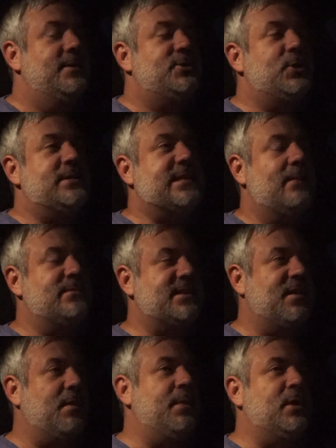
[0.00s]
She always comes
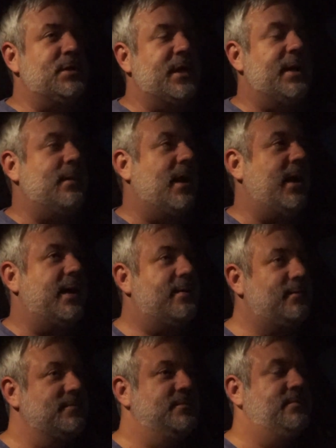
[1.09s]
into the building like
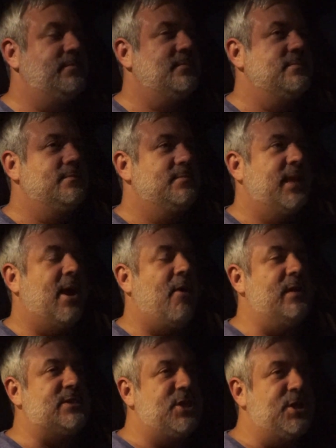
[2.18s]
carrying
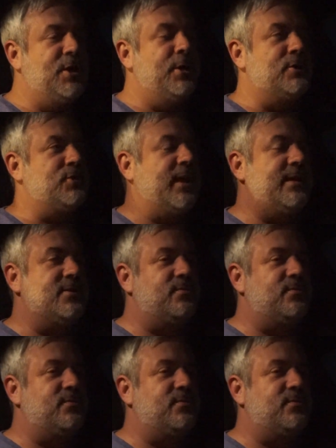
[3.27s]
this huge, like,